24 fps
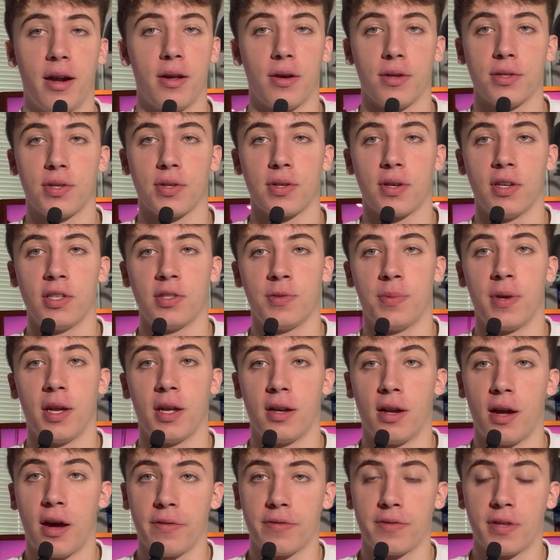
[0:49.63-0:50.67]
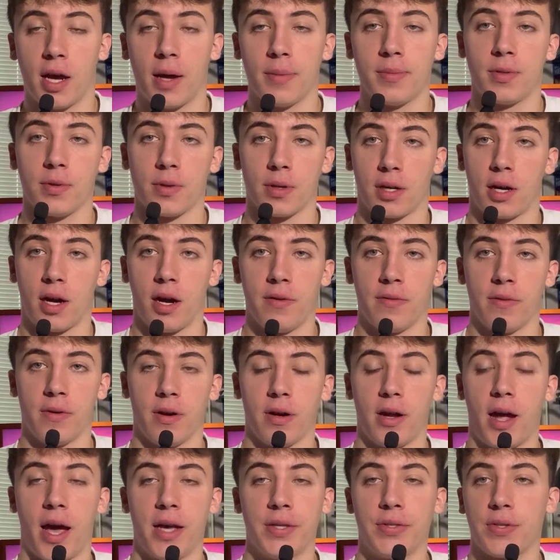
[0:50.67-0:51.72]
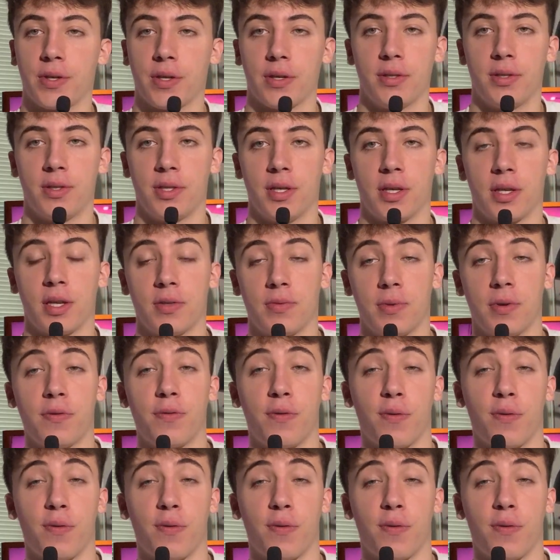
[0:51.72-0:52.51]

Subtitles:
it also gives me enough time to recover. As you can see, it gives me